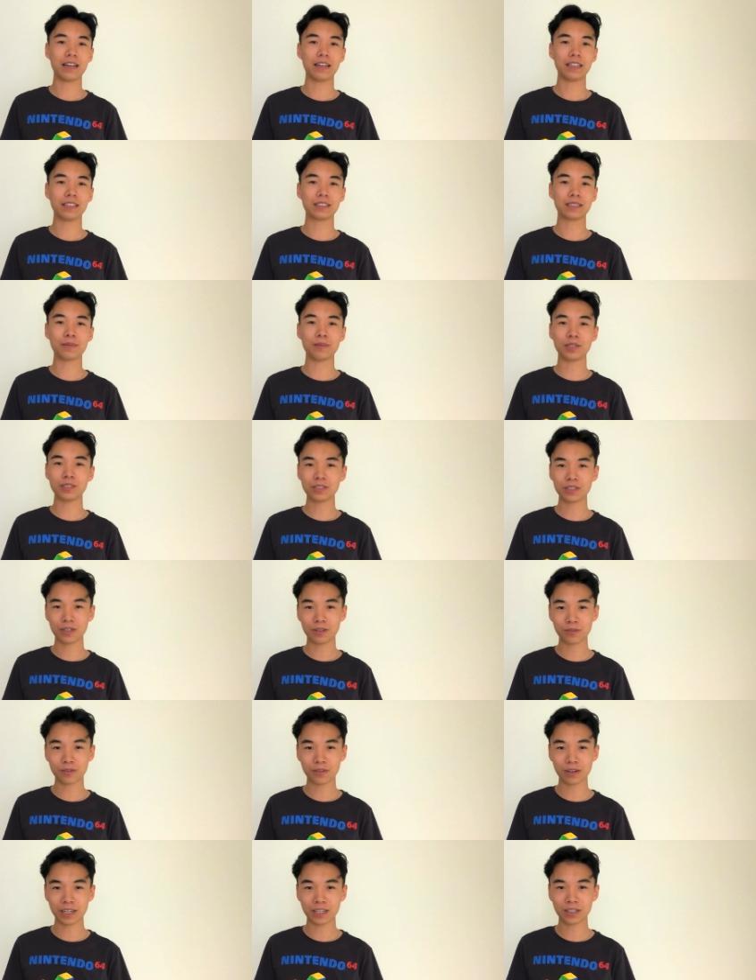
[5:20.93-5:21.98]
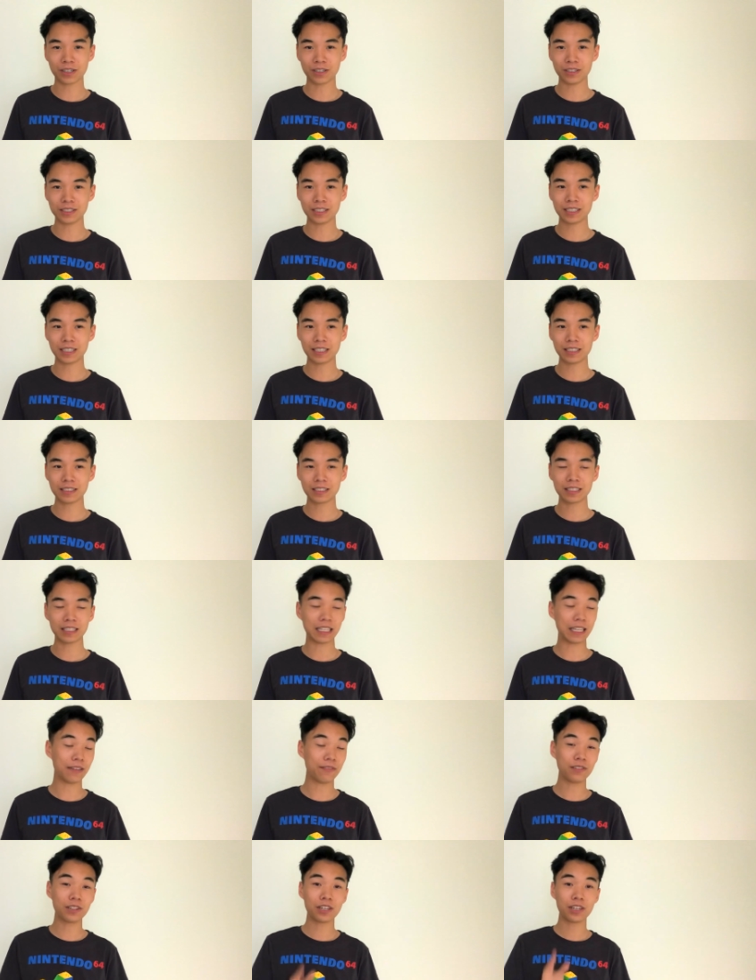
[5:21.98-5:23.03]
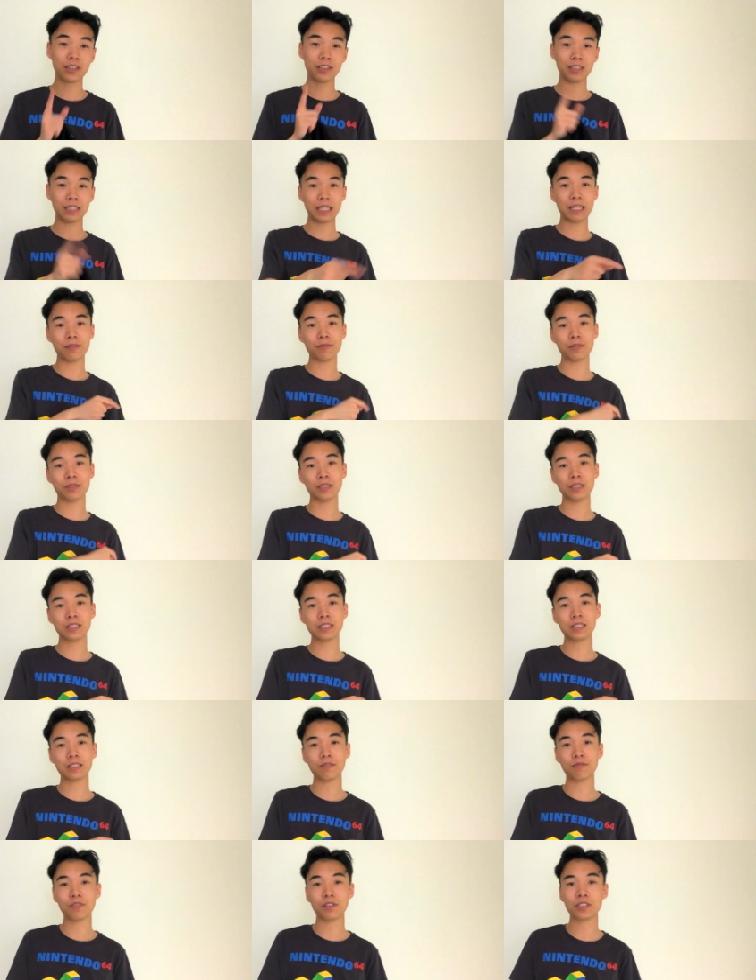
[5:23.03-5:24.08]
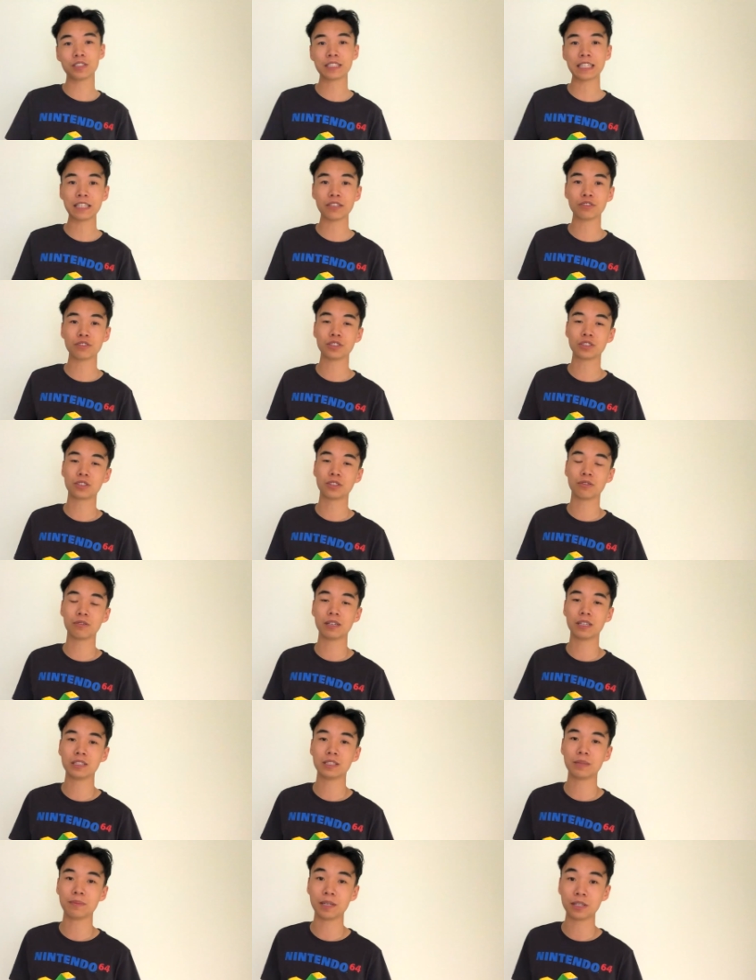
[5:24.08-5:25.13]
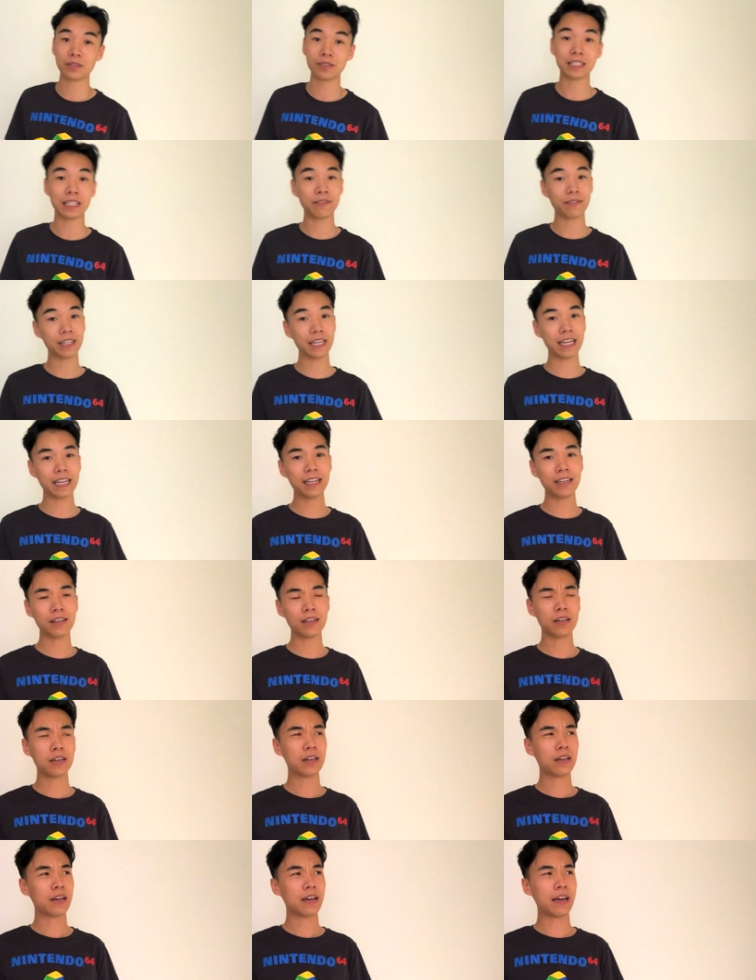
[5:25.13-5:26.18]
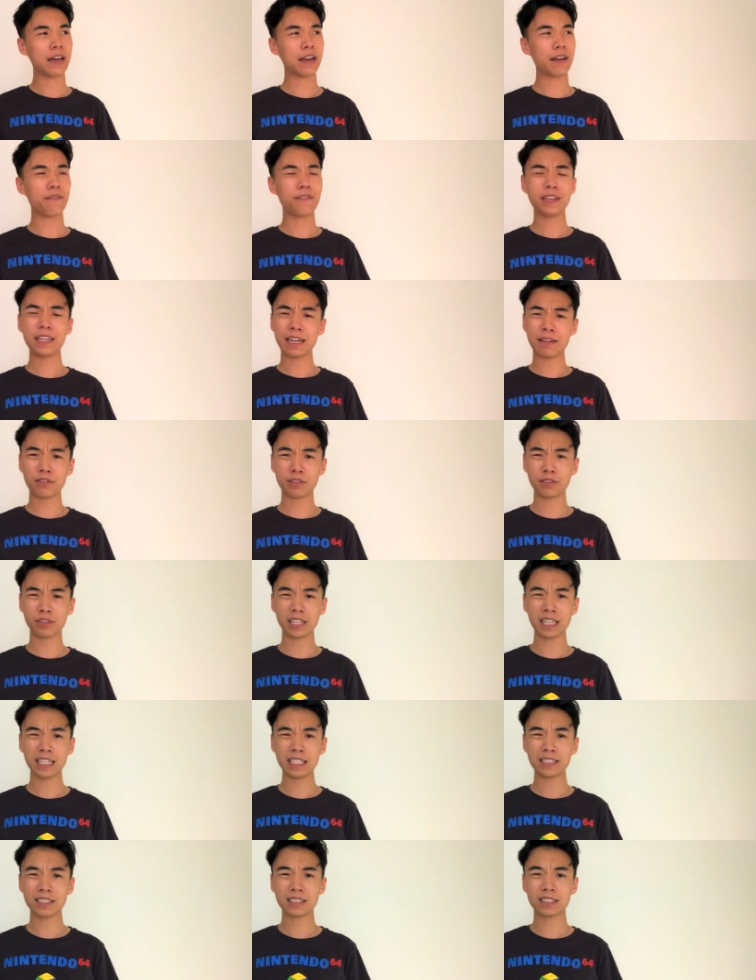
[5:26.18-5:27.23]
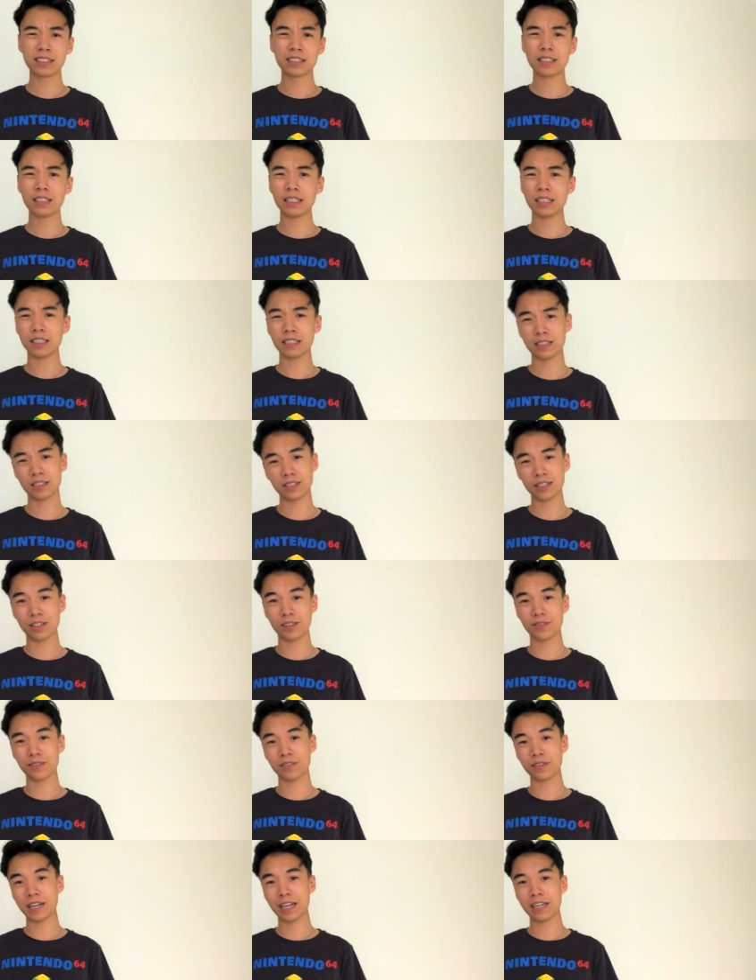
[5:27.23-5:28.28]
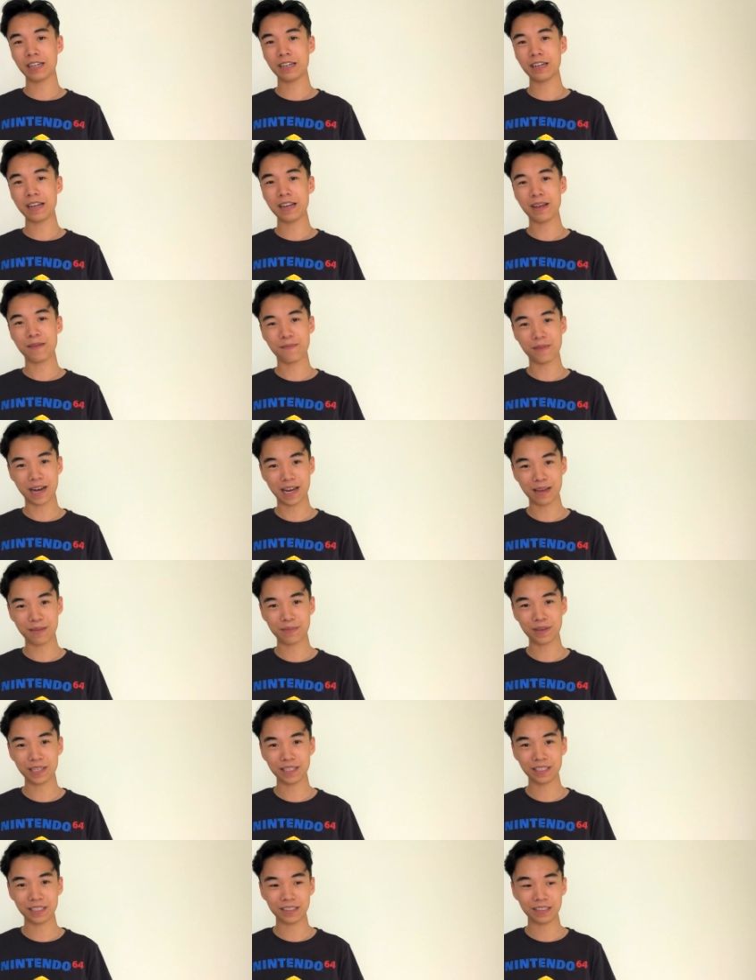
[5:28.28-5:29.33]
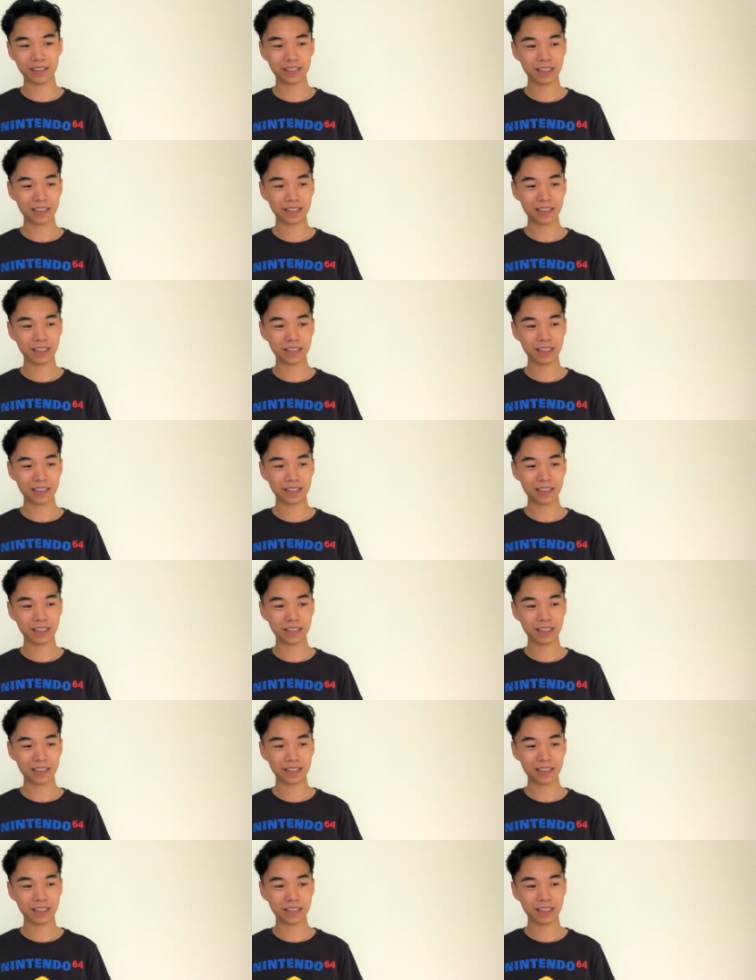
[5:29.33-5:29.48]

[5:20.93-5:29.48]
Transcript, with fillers: it's the most overrated concert, even though it was the first Dangerous tour to be on D V D and I think ever released. It's overrated in my opinion.